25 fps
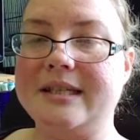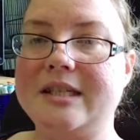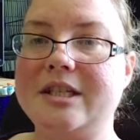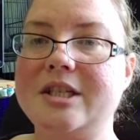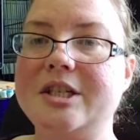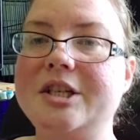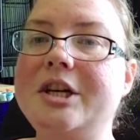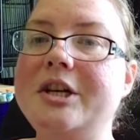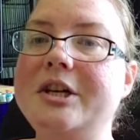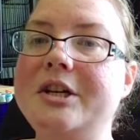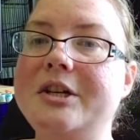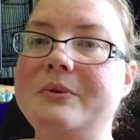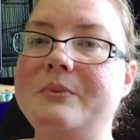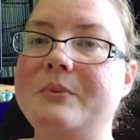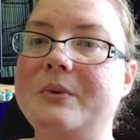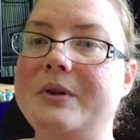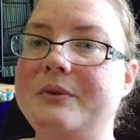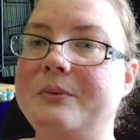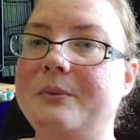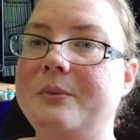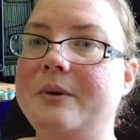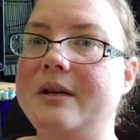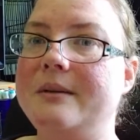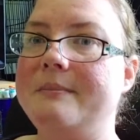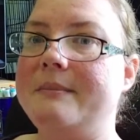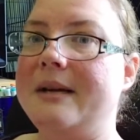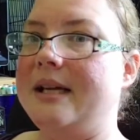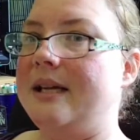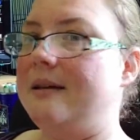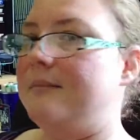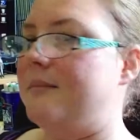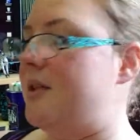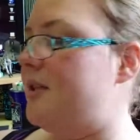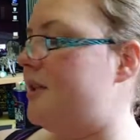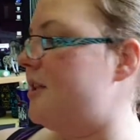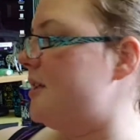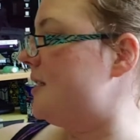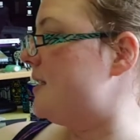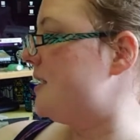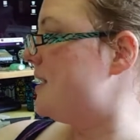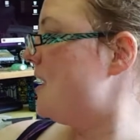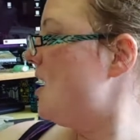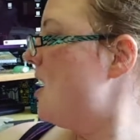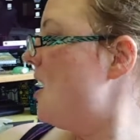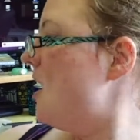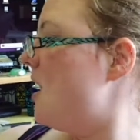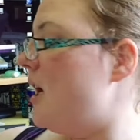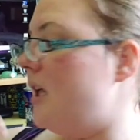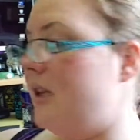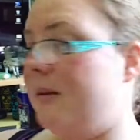started with one of my images.
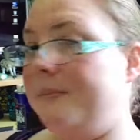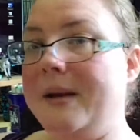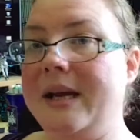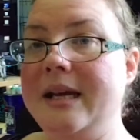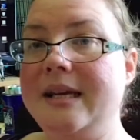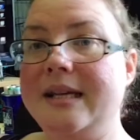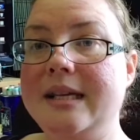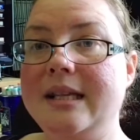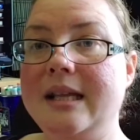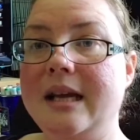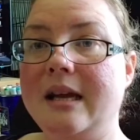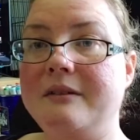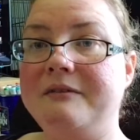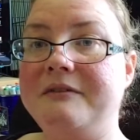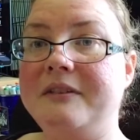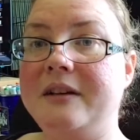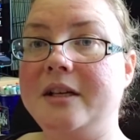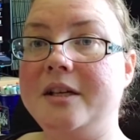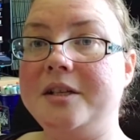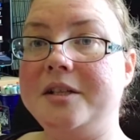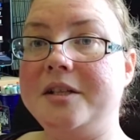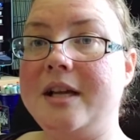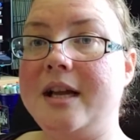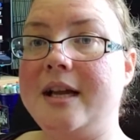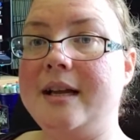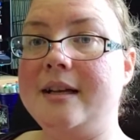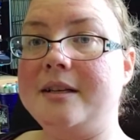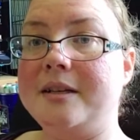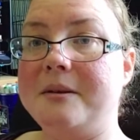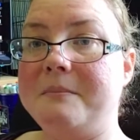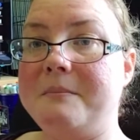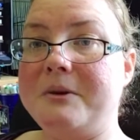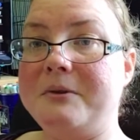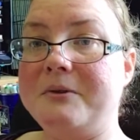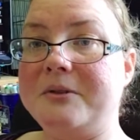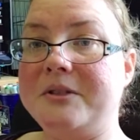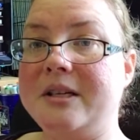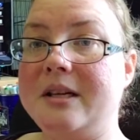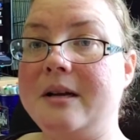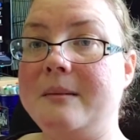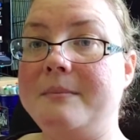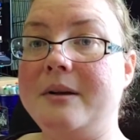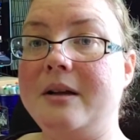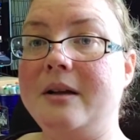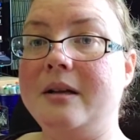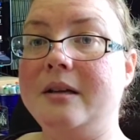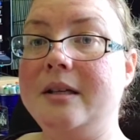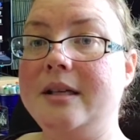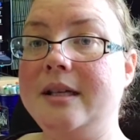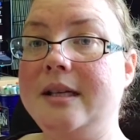Uh, the painting that I finished, that I actually posted up
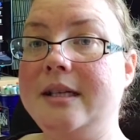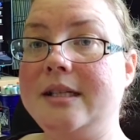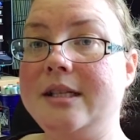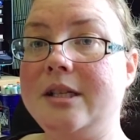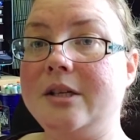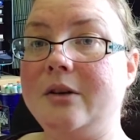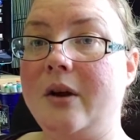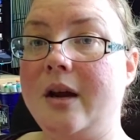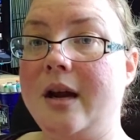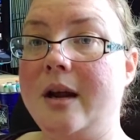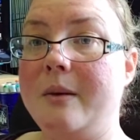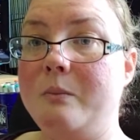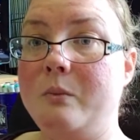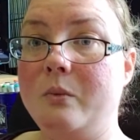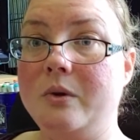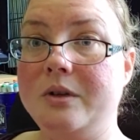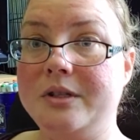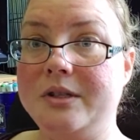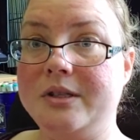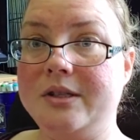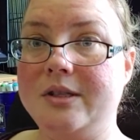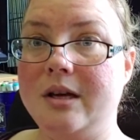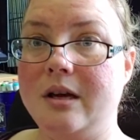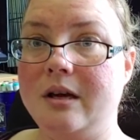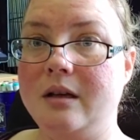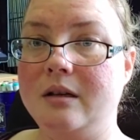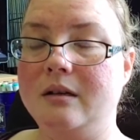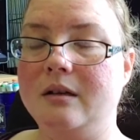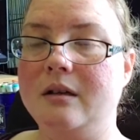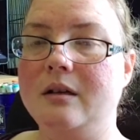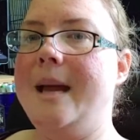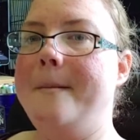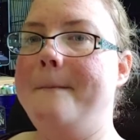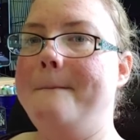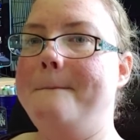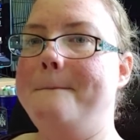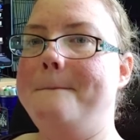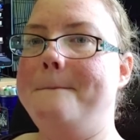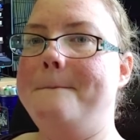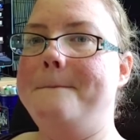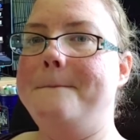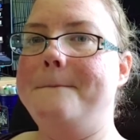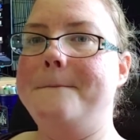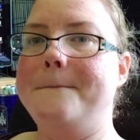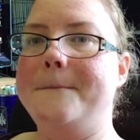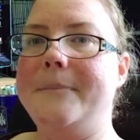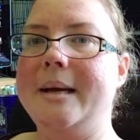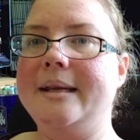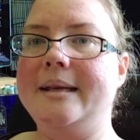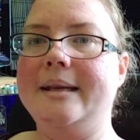on Instagram, was done.
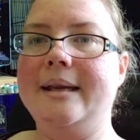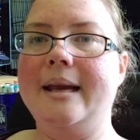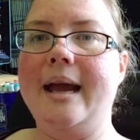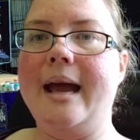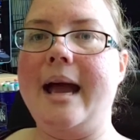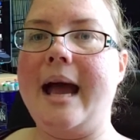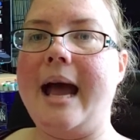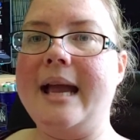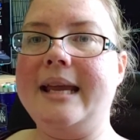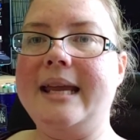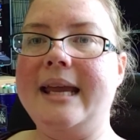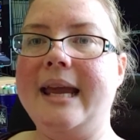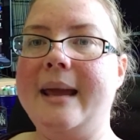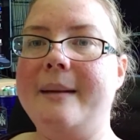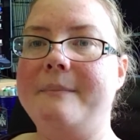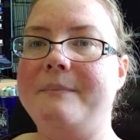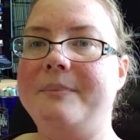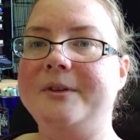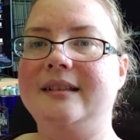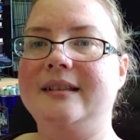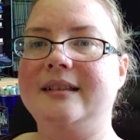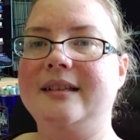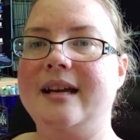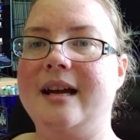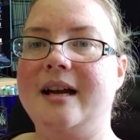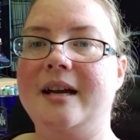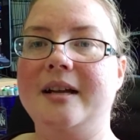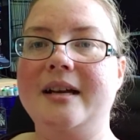But yeah, I can't put it on